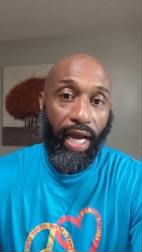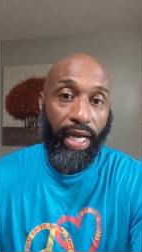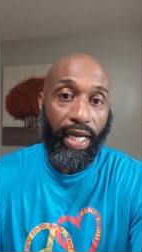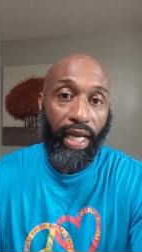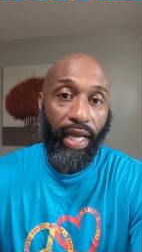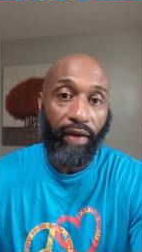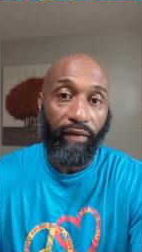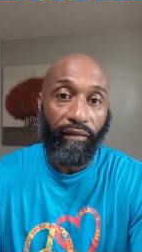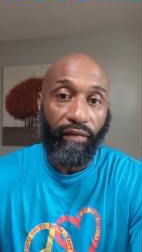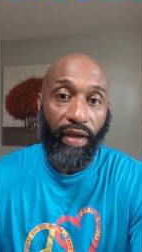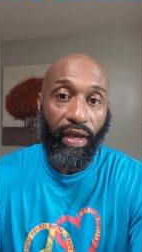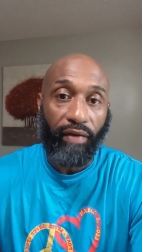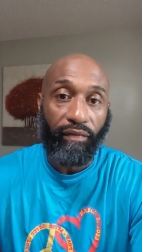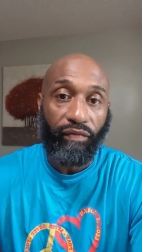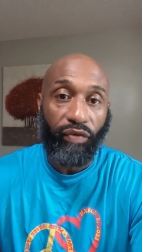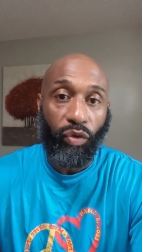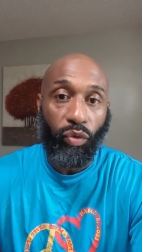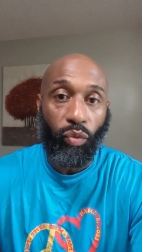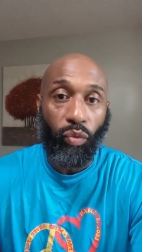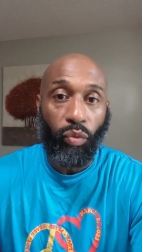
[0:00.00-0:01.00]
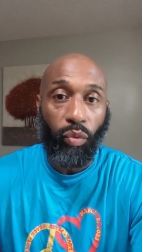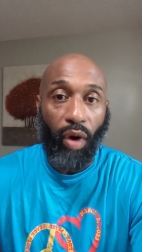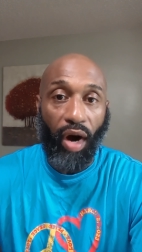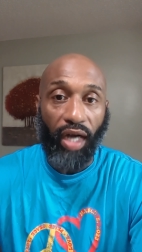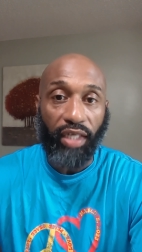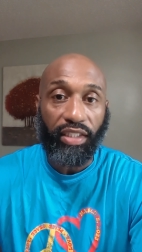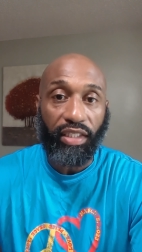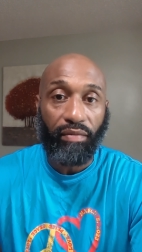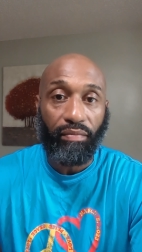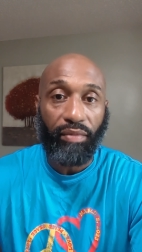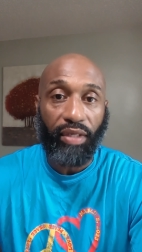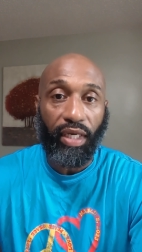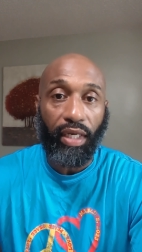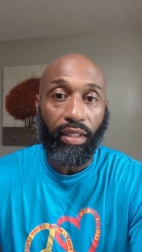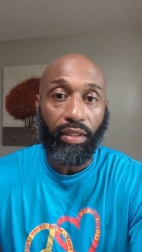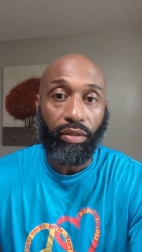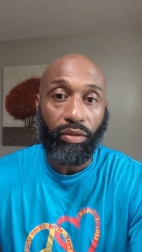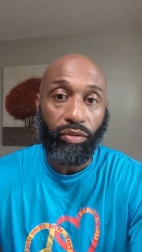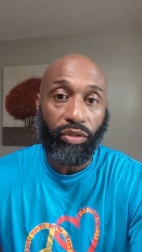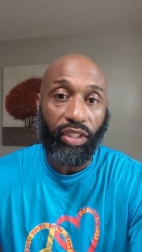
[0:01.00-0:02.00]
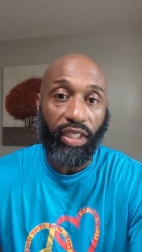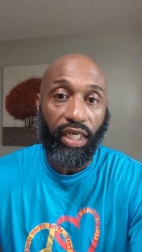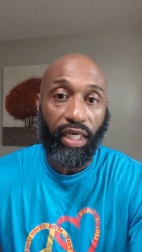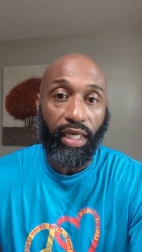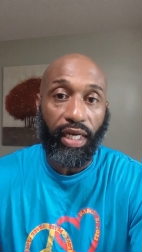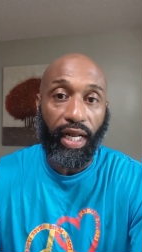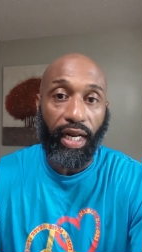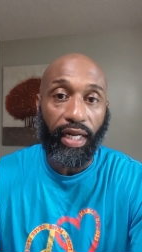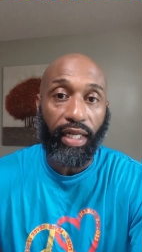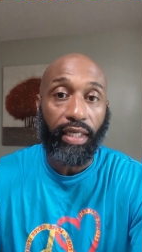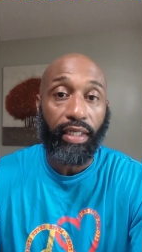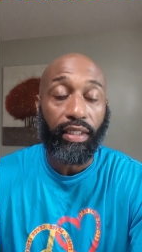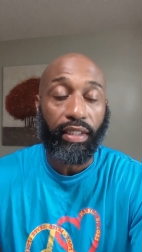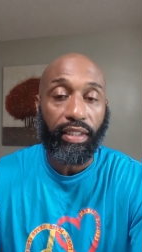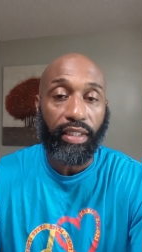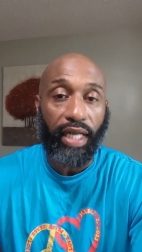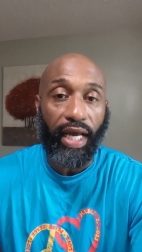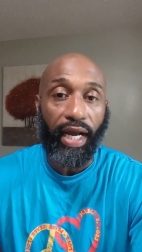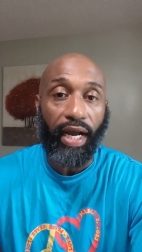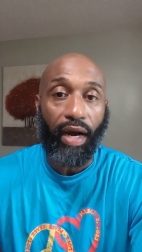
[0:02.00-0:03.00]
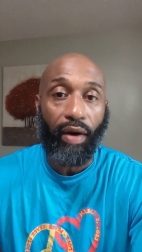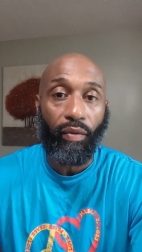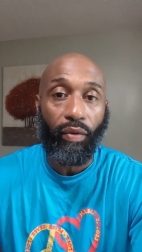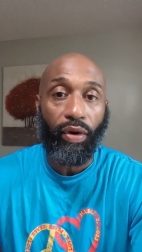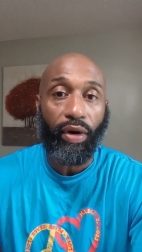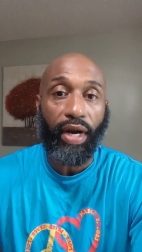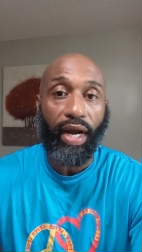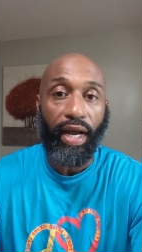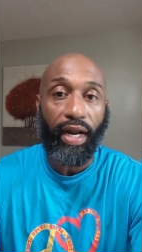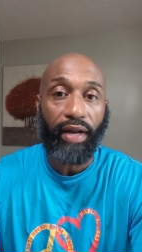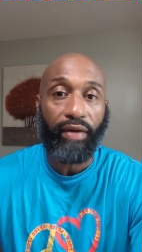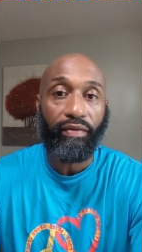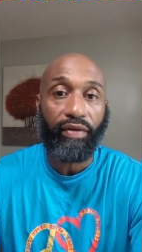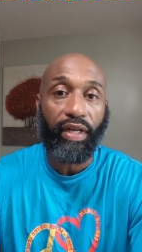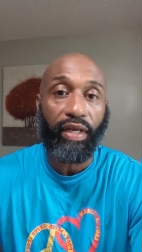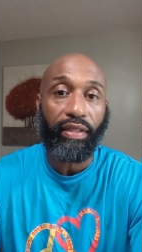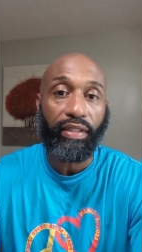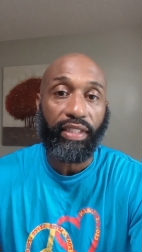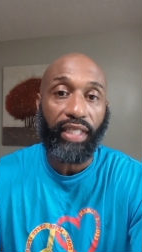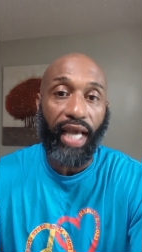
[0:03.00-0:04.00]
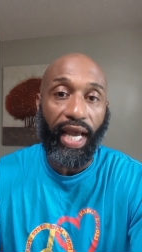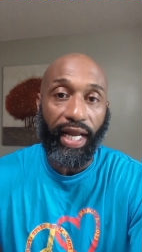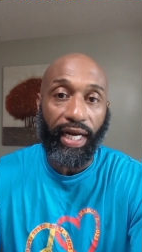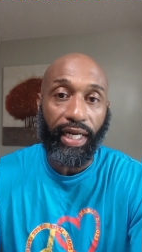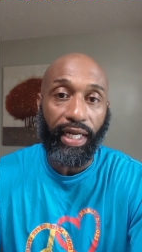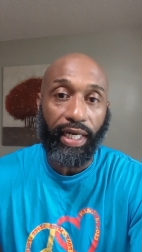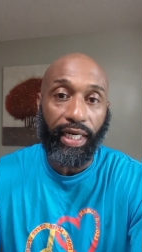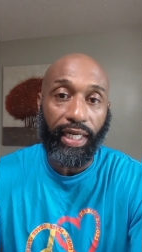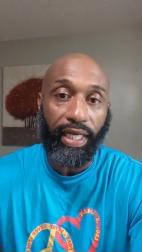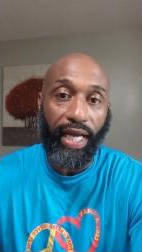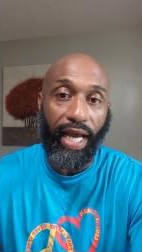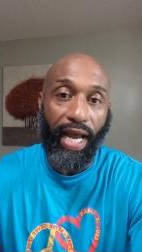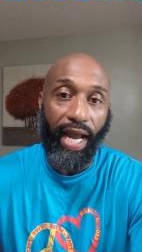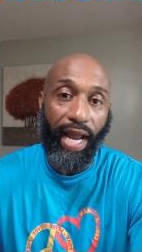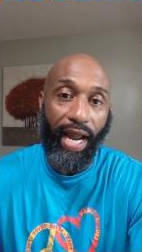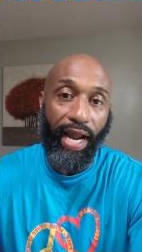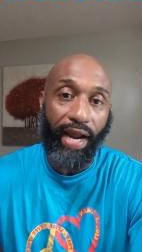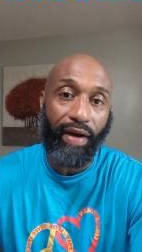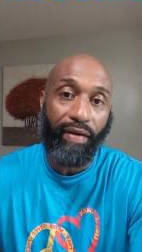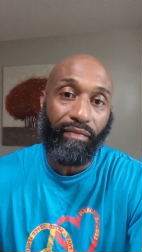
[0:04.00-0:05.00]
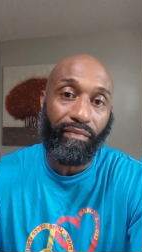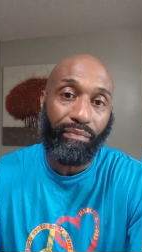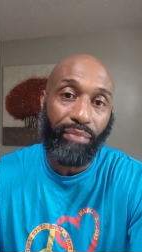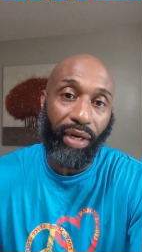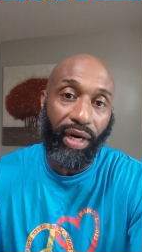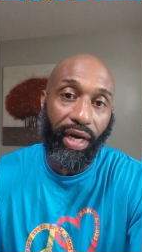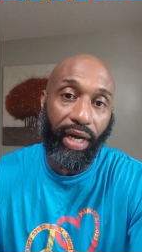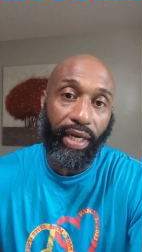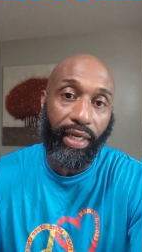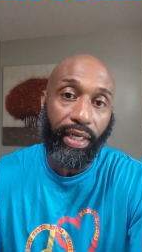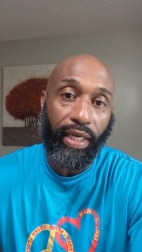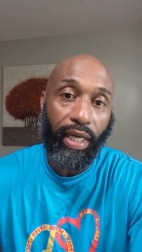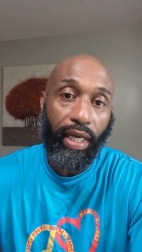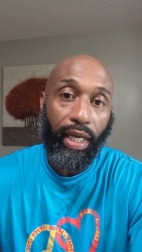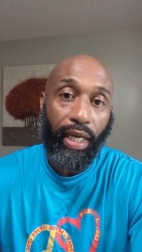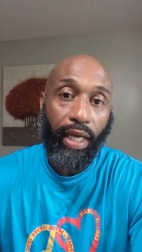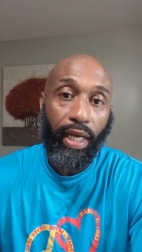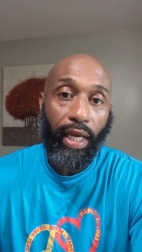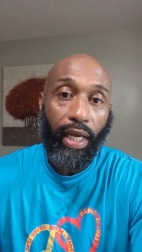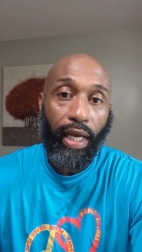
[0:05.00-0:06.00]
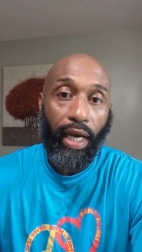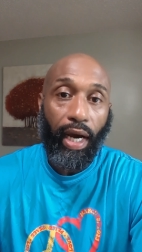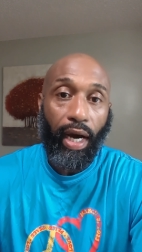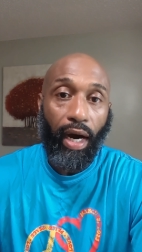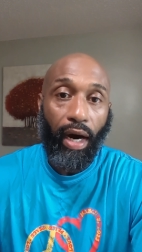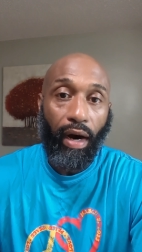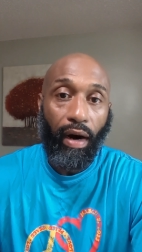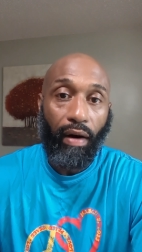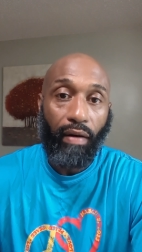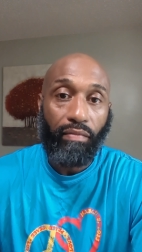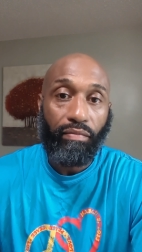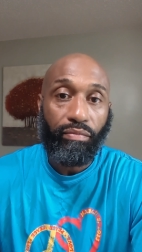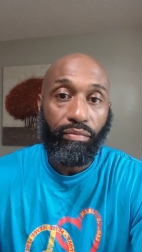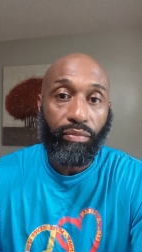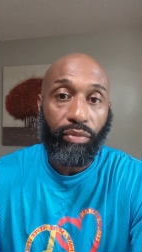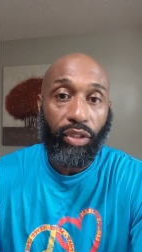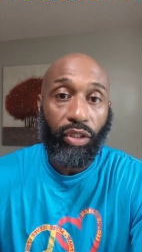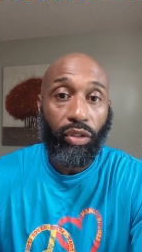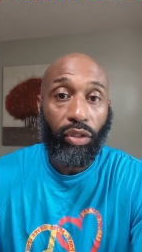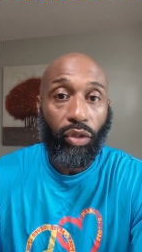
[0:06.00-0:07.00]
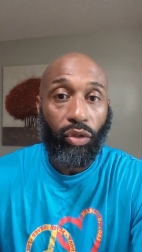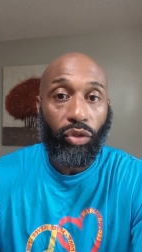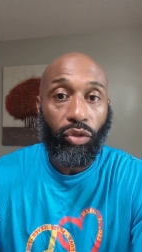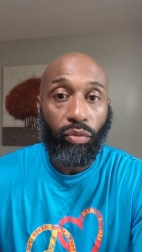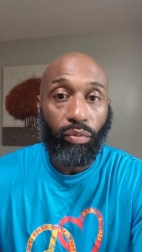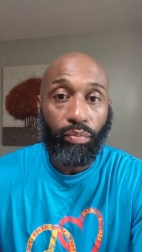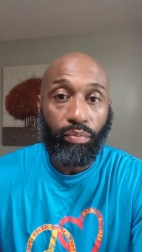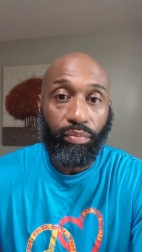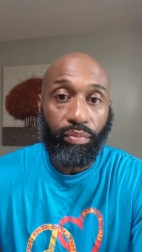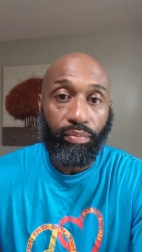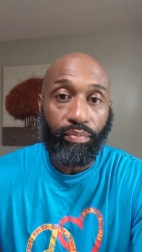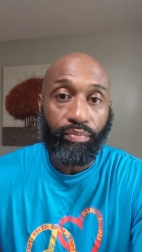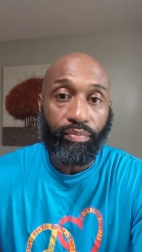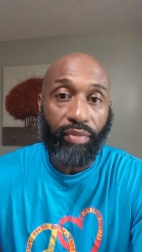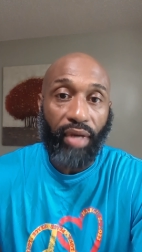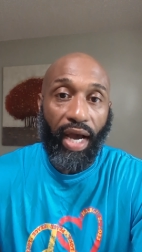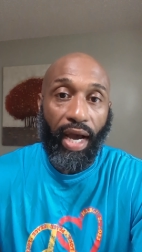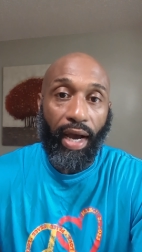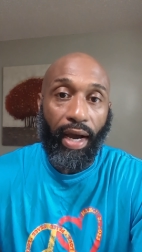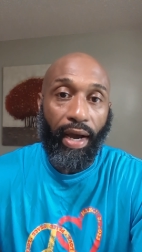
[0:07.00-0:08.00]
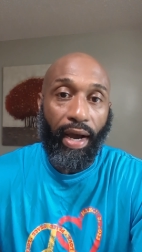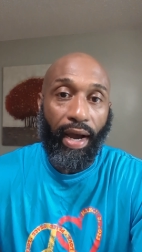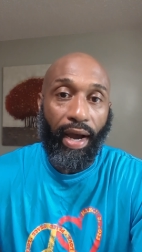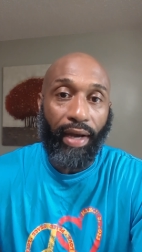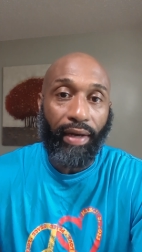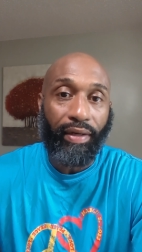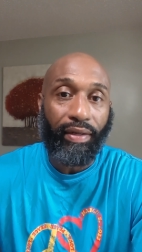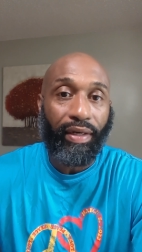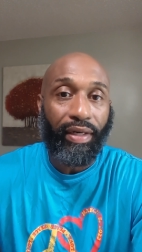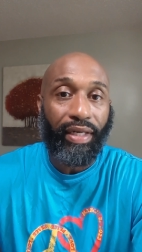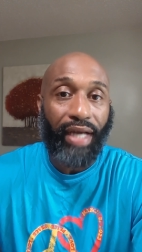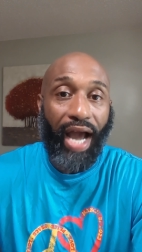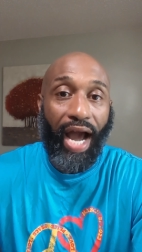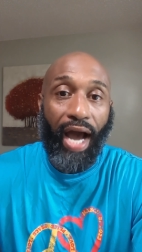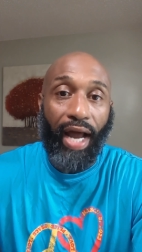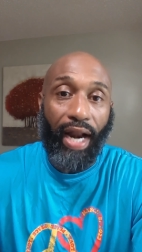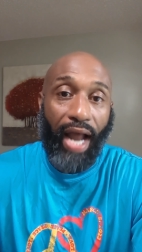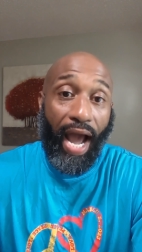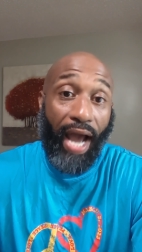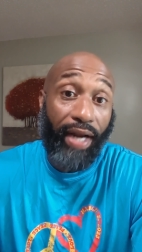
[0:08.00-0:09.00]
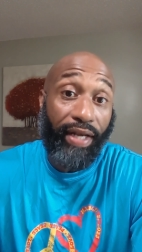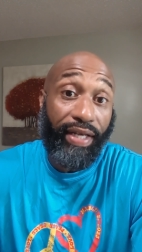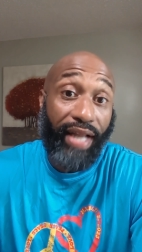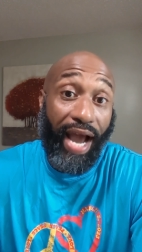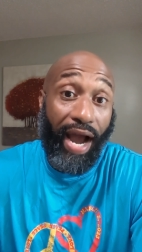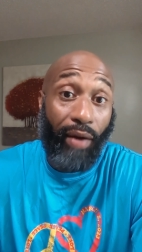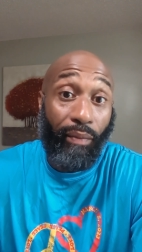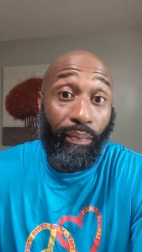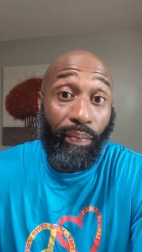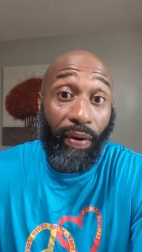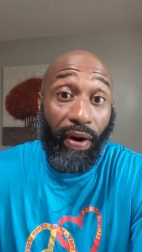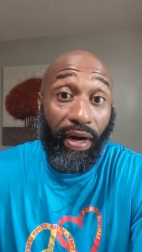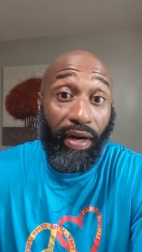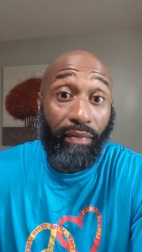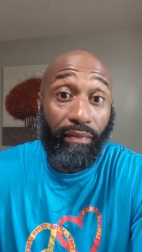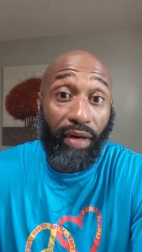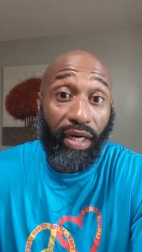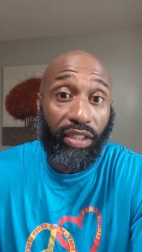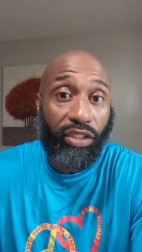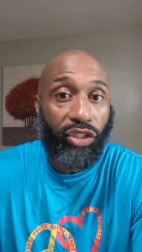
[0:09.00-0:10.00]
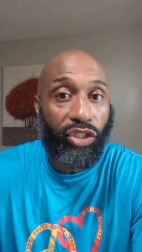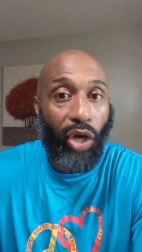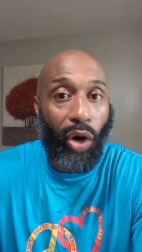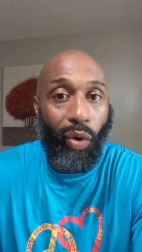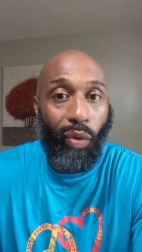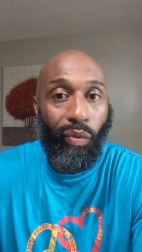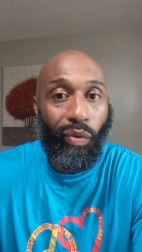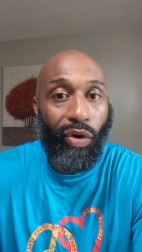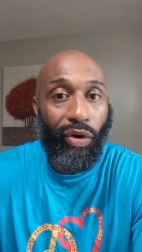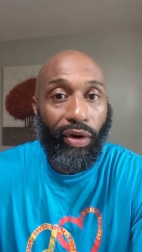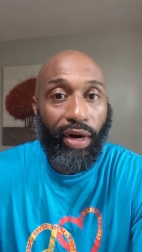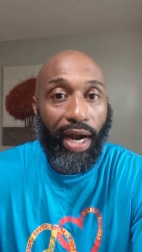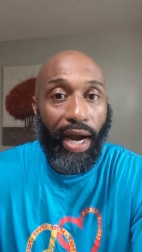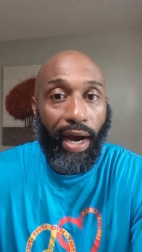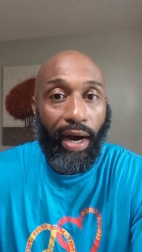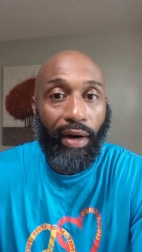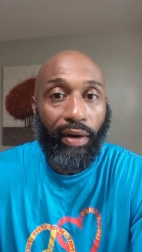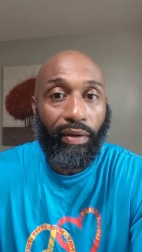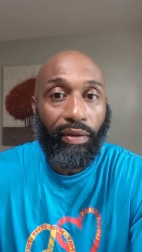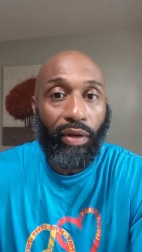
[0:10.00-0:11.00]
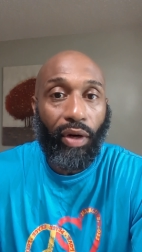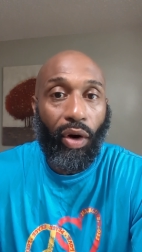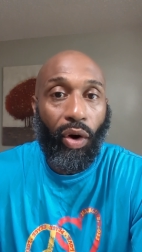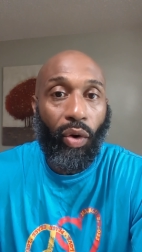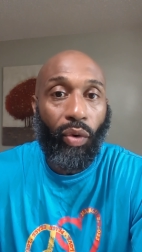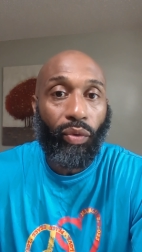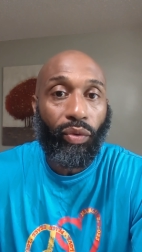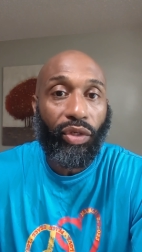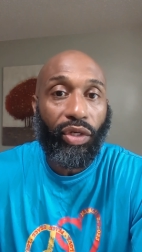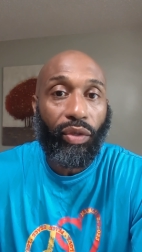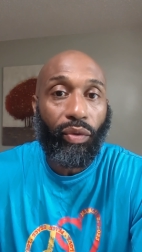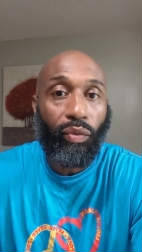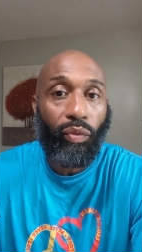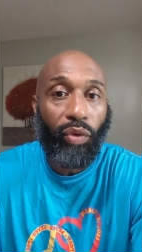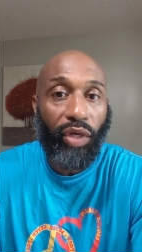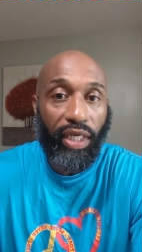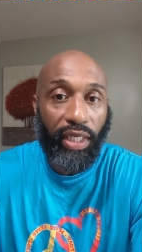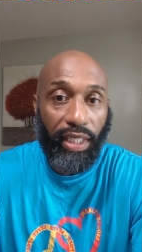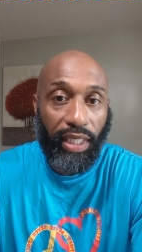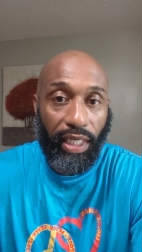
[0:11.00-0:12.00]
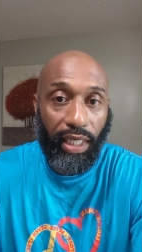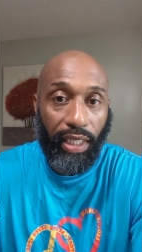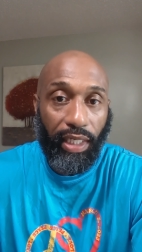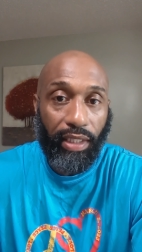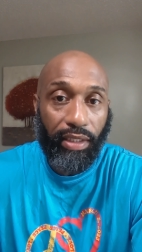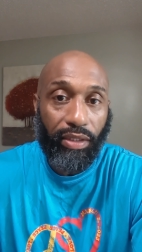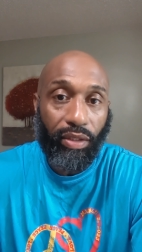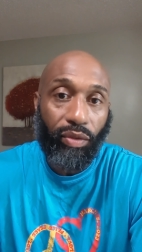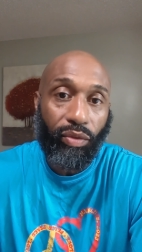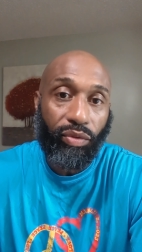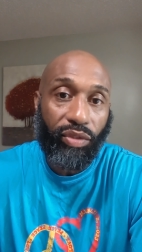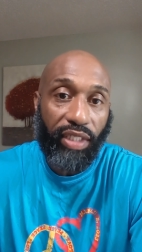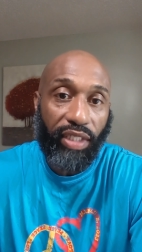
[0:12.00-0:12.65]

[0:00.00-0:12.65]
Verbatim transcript: if if you watching me and you seeing that it looks like I work out every day, technically I am, but um, you know, you I, I I pretty much don't work out on the weekends, on